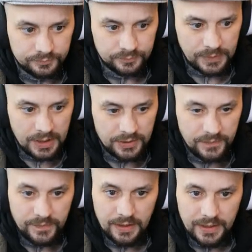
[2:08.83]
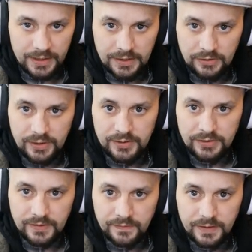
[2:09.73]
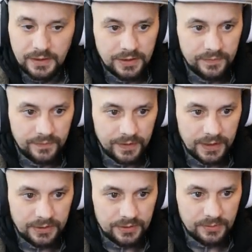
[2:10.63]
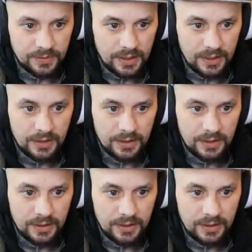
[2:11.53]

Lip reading: Guys, if you're liking the series so far, don't forget to